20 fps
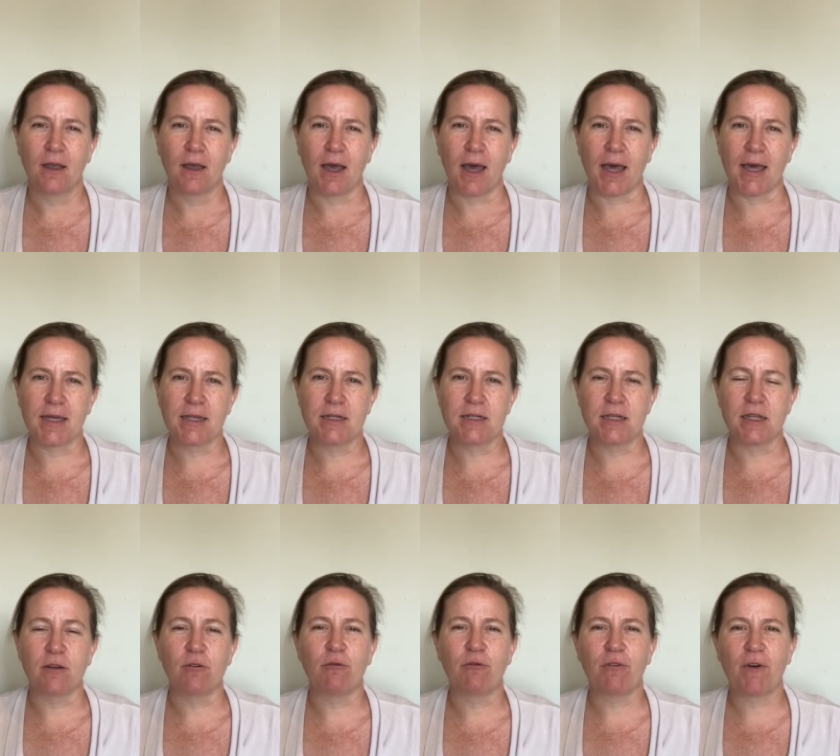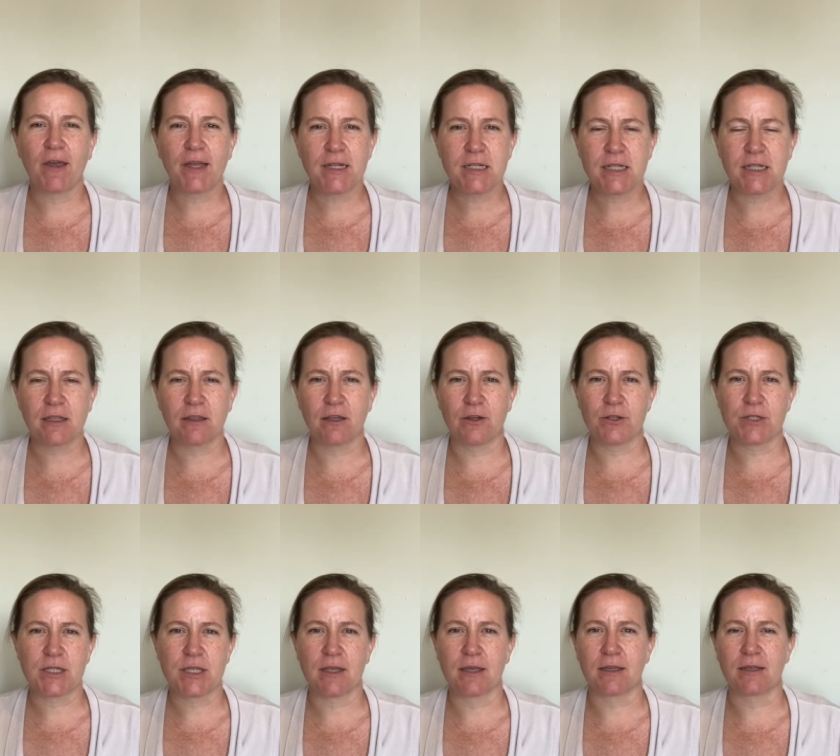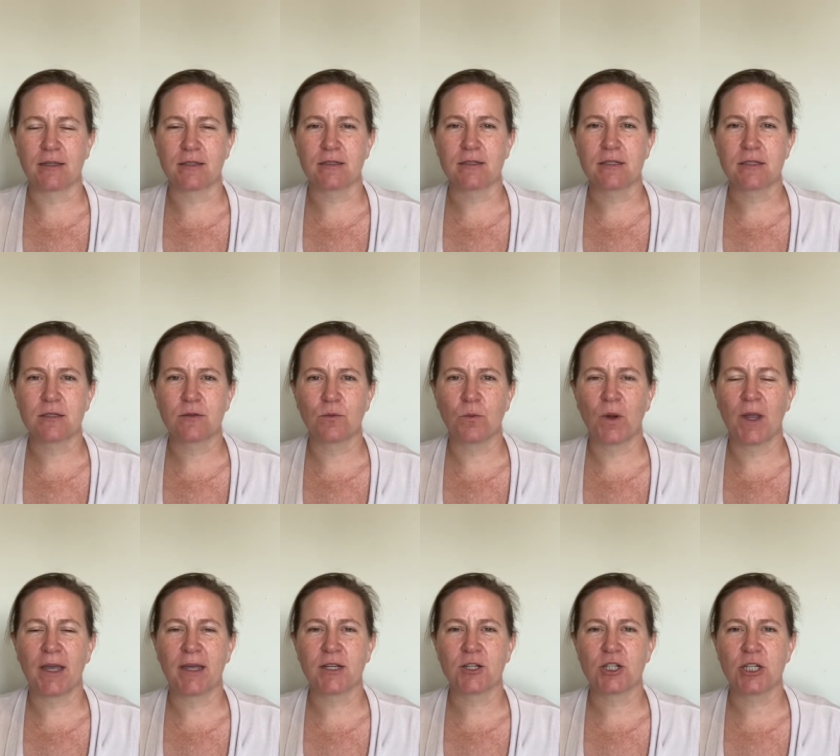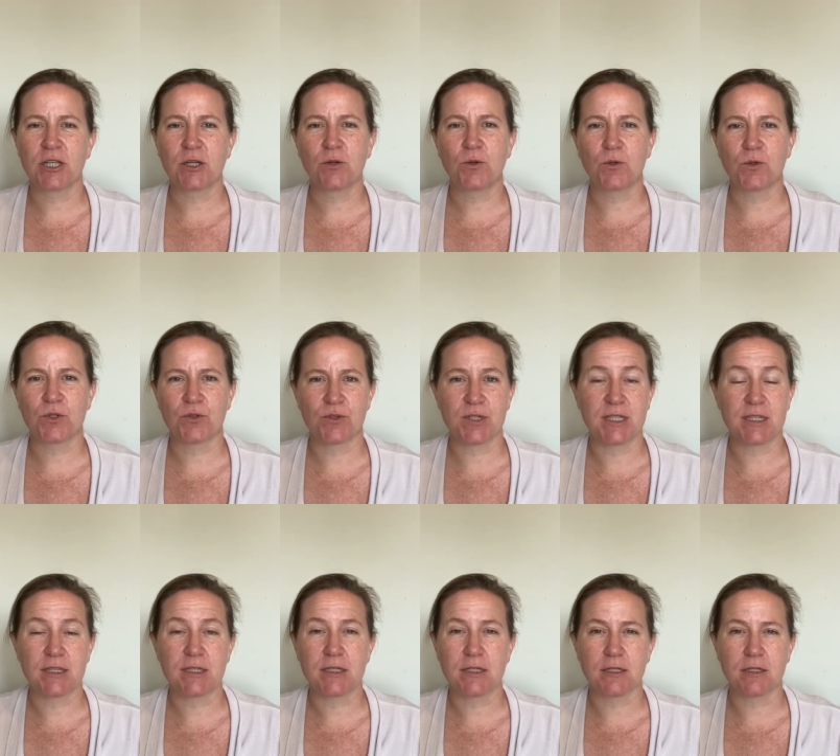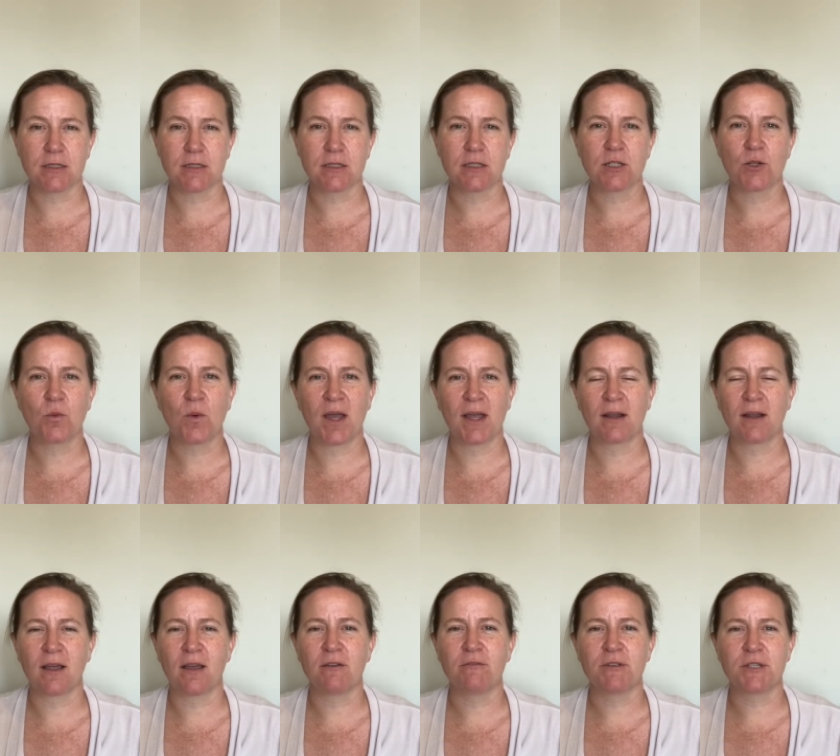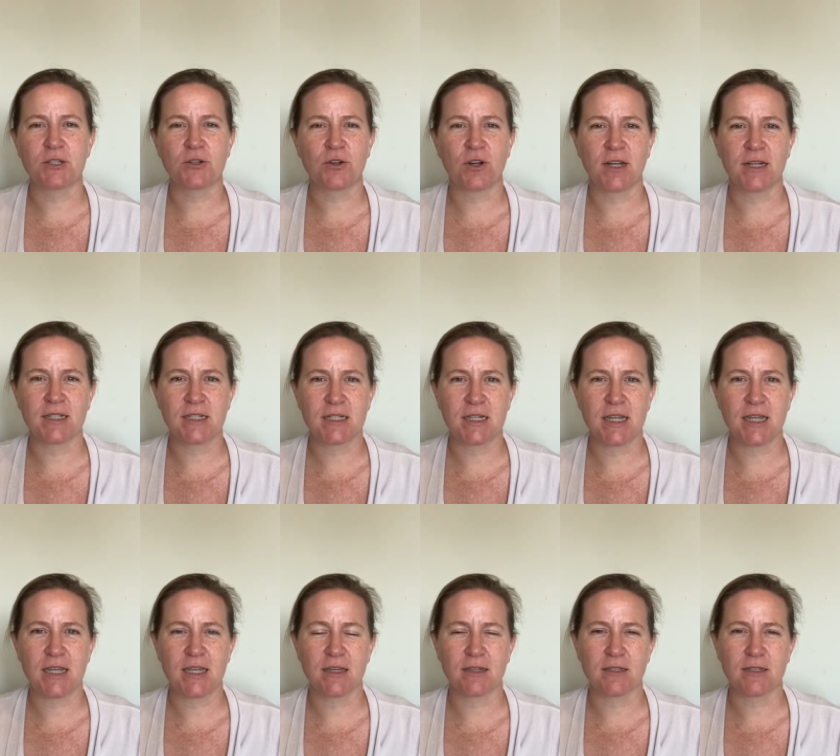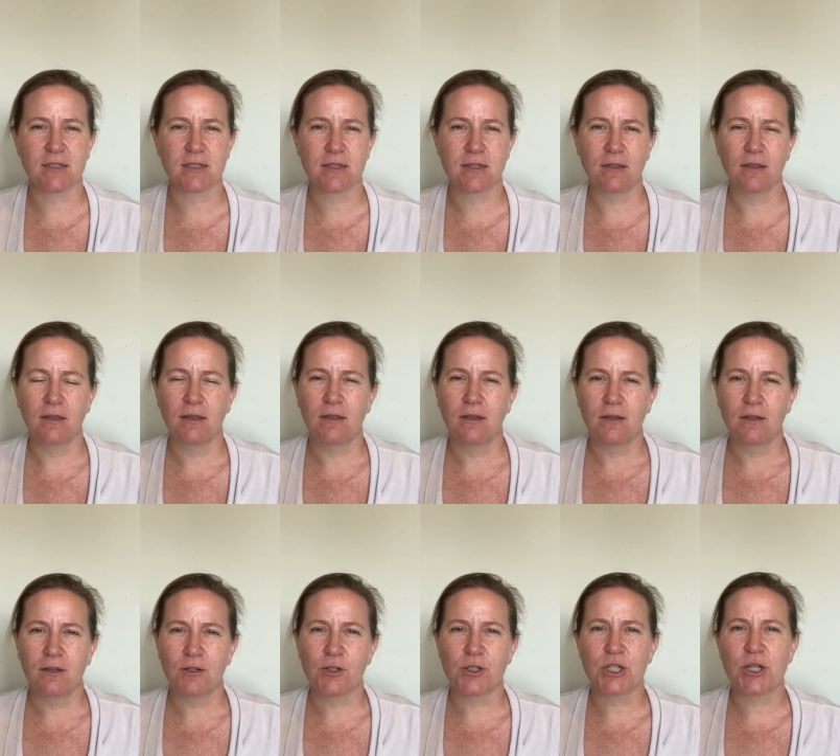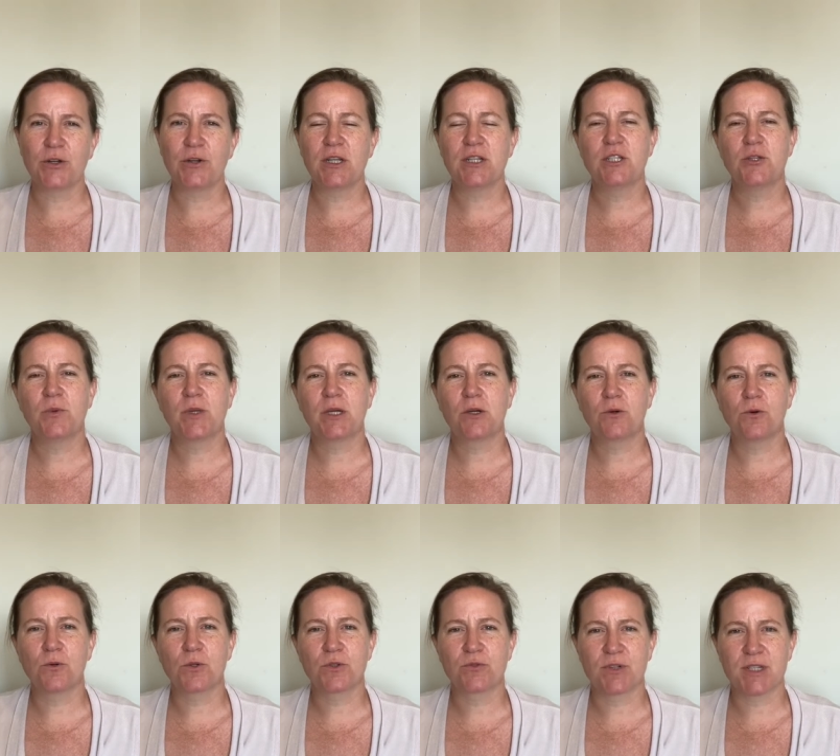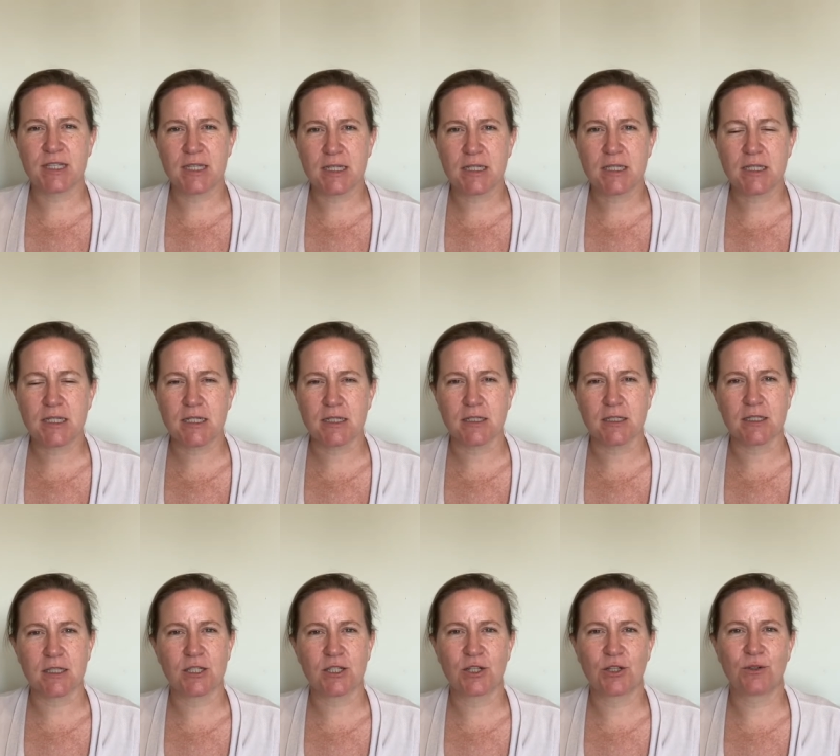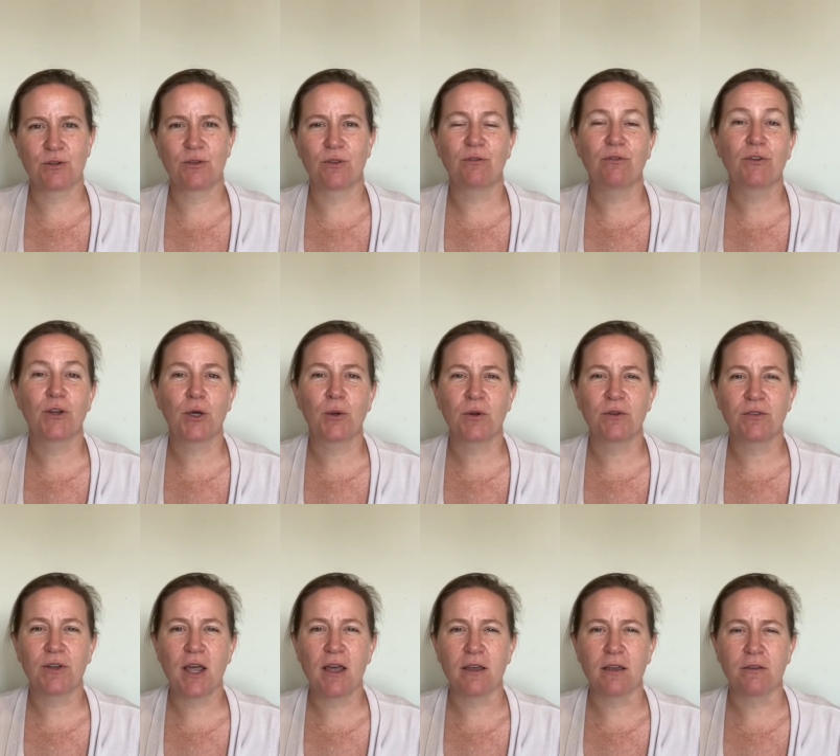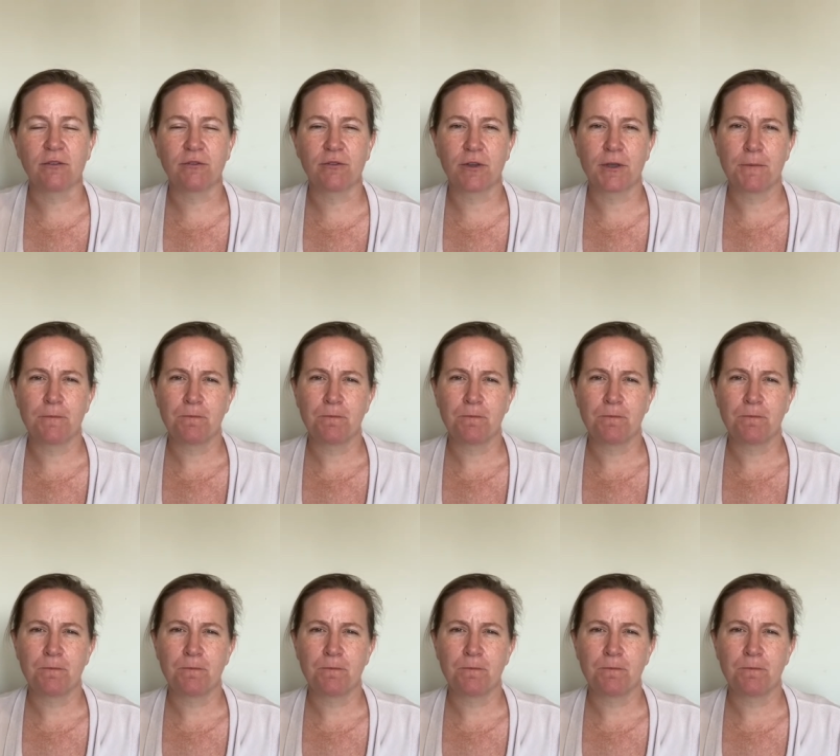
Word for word: And in fighting those things, we actually cause resistance to where life is trying to take us. Not only do we cause resistance to the flow of life,